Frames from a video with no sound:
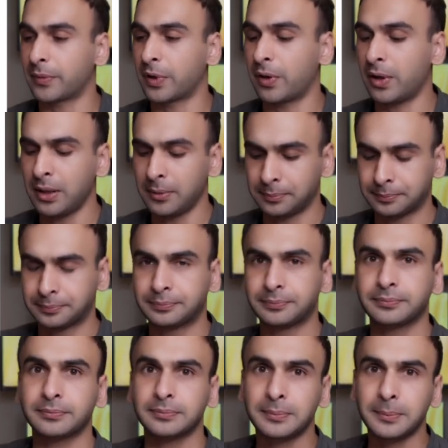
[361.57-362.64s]
All right.
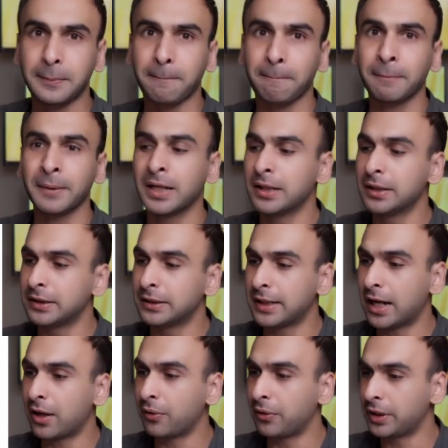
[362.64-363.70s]

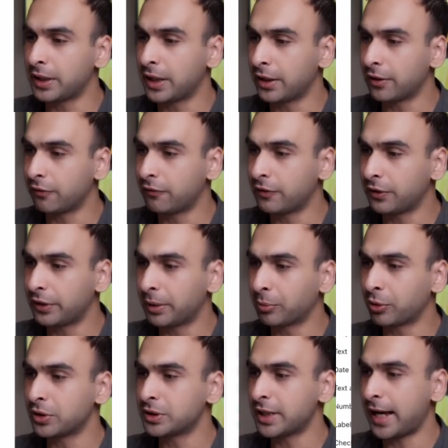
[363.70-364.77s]
Now, the other field I'm
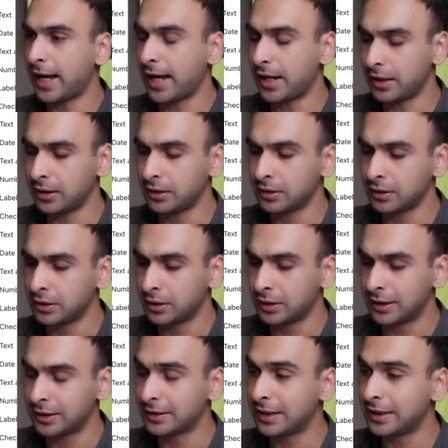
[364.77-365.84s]
going to add in
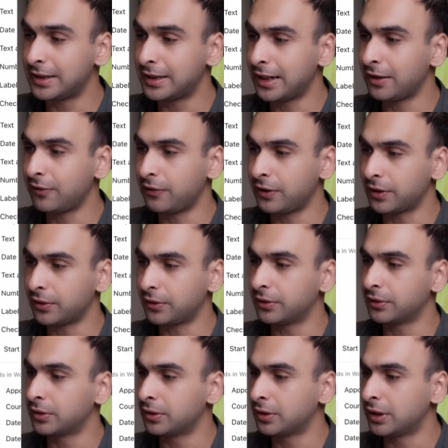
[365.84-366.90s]
is a date field.
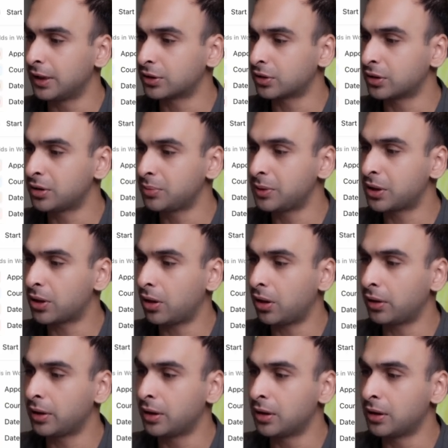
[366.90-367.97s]
It's going to be
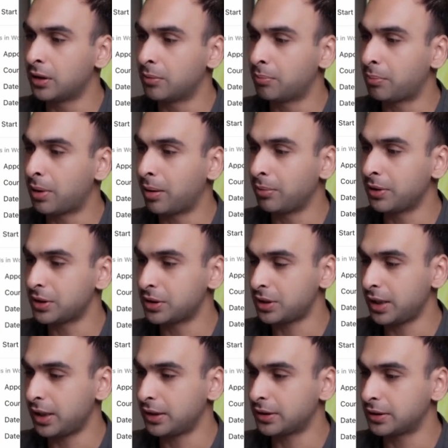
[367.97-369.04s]
called publish
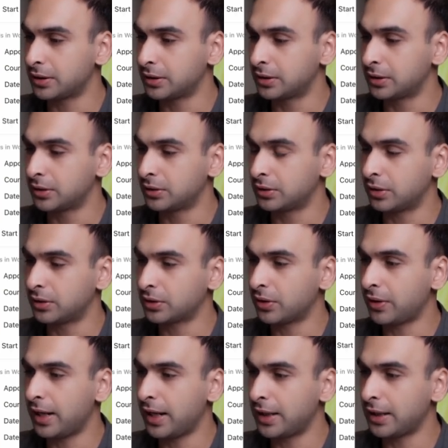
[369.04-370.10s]
date. So let's
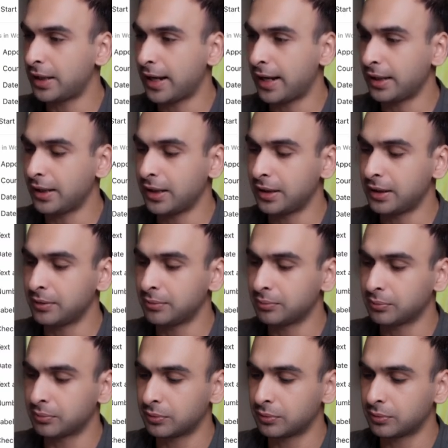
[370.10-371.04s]
go ahead and add that in.